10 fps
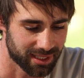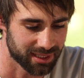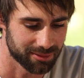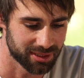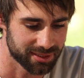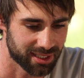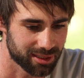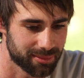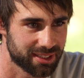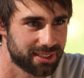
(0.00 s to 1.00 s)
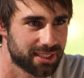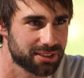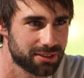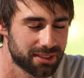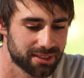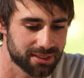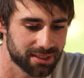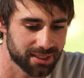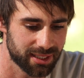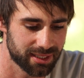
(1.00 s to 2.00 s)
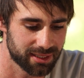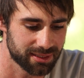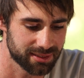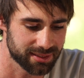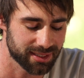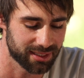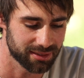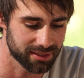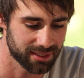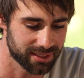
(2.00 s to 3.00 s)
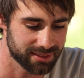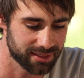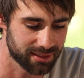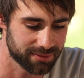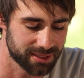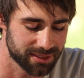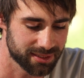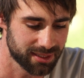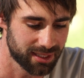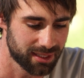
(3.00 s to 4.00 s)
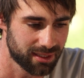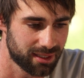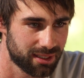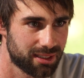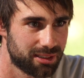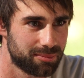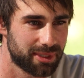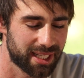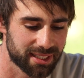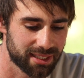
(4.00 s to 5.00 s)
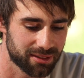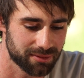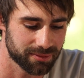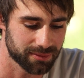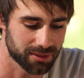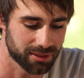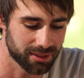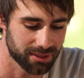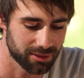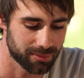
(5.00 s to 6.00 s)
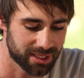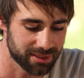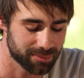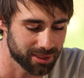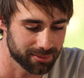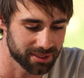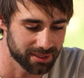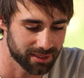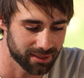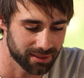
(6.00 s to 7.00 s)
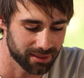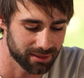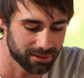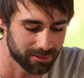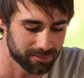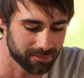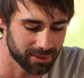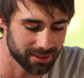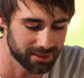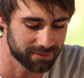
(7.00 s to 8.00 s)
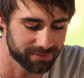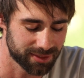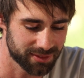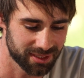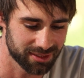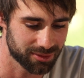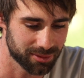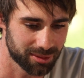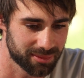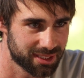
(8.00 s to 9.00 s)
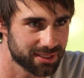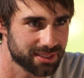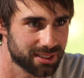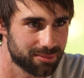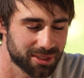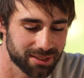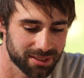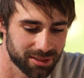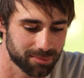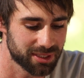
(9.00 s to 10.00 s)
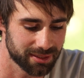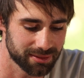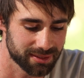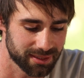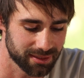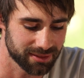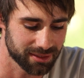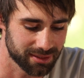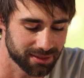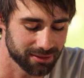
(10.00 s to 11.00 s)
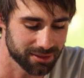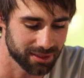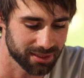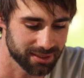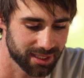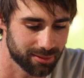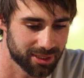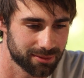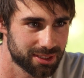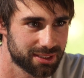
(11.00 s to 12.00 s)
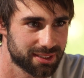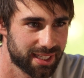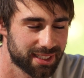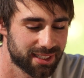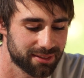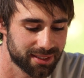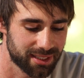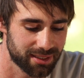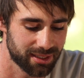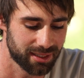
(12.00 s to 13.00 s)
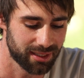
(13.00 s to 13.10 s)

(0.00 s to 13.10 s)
talking. We were talking about the next tree I was going to cut and just kind of looking at stuff and just um, hanging out for a little while. It was probably um, a good 15 to 20 minutes. I'm not sure, but it was, it was a good little chunk of time that we were just hanging out there.